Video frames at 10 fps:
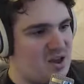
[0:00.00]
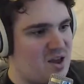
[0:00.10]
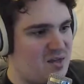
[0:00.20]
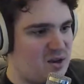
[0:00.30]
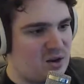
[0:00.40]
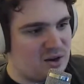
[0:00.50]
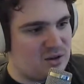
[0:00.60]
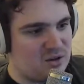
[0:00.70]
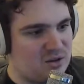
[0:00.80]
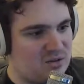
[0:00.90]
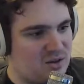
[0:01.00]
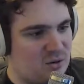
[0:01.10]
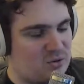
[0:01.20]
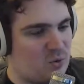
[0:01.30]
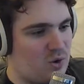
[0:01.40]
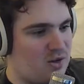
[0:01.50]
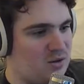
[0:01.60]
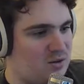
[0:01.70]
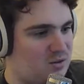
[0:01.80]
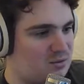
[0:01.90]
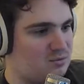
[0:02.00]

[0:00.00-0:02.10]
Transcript: And then you got a good, 15